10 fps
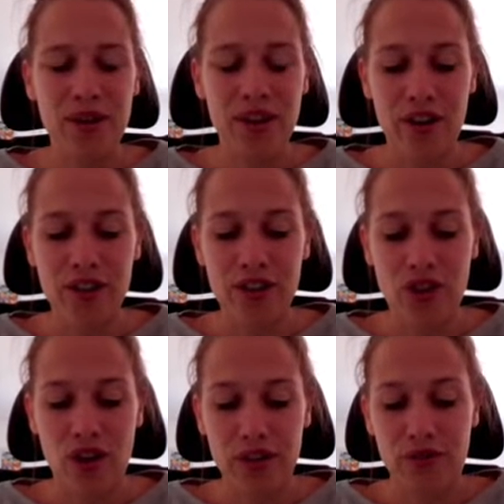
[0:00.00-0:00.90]
ask
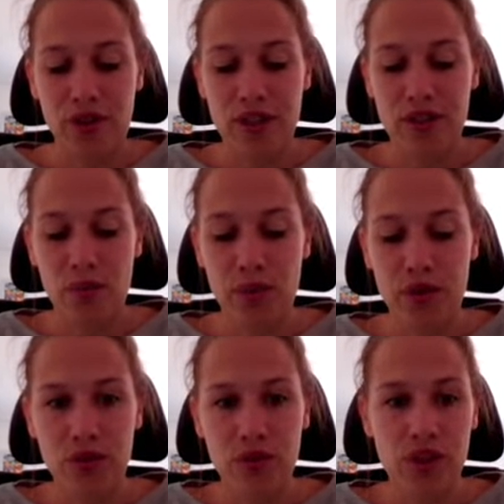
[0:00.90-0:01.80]
Charlotte, for example,
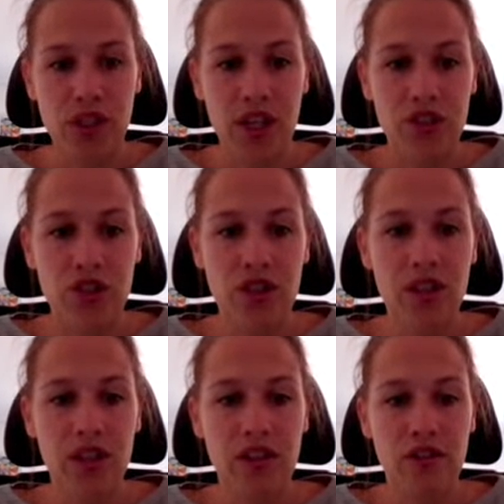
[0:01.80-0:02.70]
to
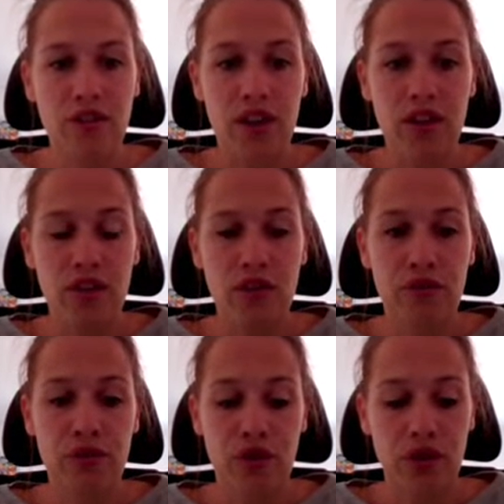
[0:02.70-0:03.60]
schedule event
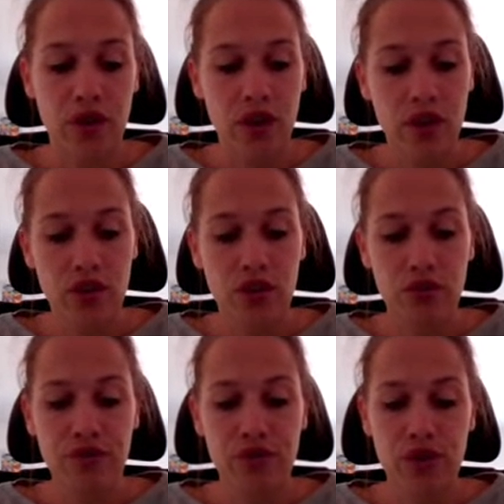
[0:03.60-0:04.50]
for
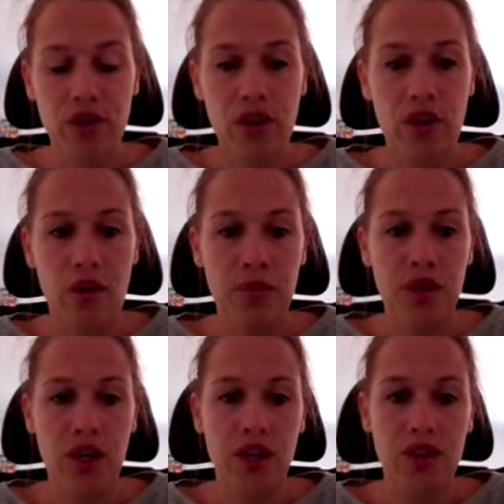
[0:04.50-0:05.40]
Q4
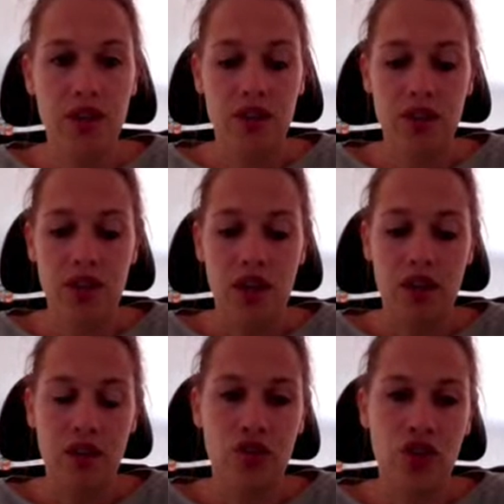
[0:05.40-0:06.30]
updates
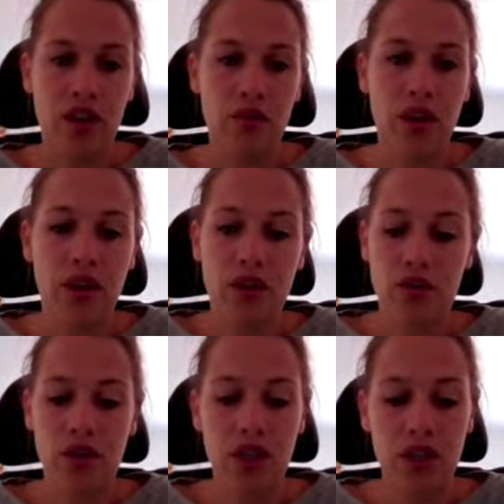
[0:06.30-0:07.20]
in January
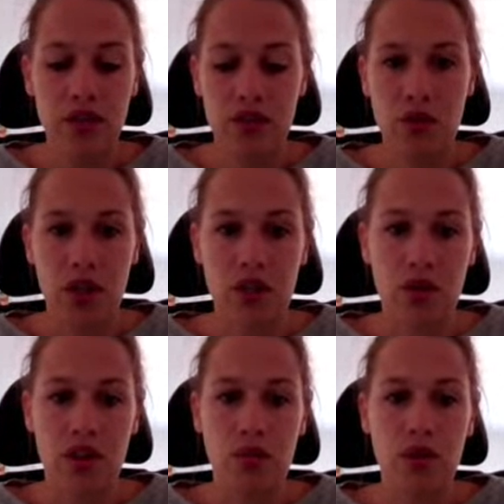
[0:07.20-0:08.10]
already,
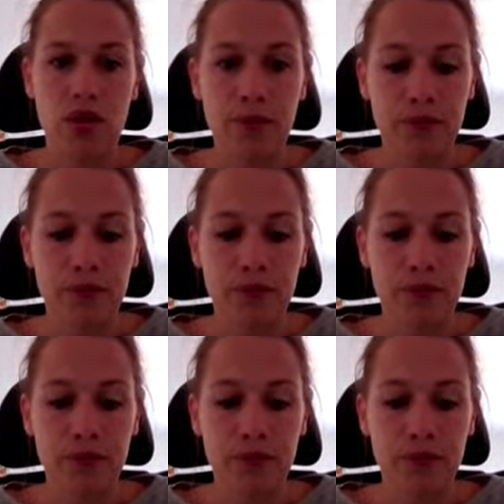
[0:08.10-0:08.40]
2021.